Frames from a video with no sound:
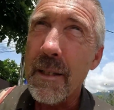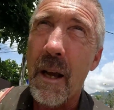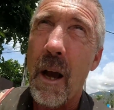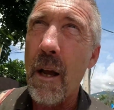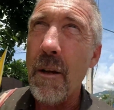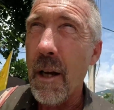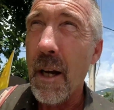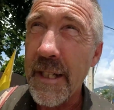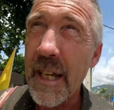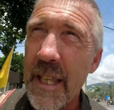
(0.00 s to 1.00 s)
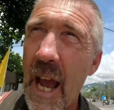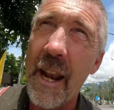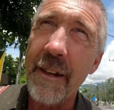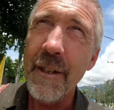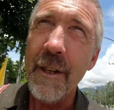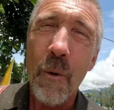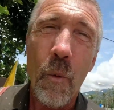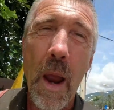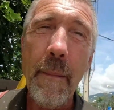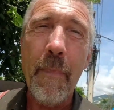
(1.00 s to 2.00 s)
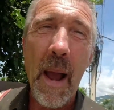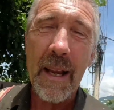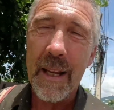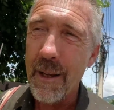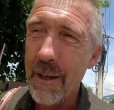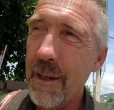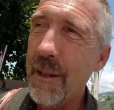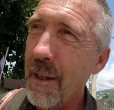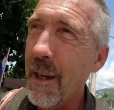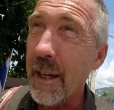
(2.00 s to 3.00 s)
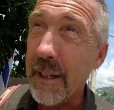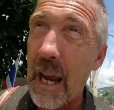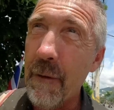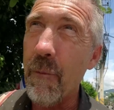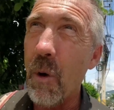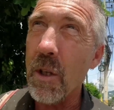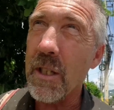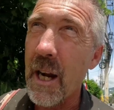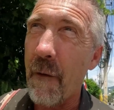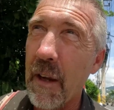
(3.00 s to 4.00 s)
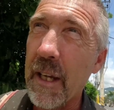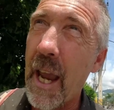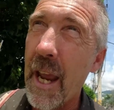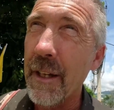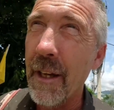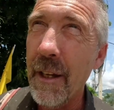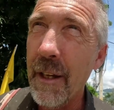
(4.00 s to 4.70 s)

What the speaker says: So I did that, went back, gave them all the stuff again,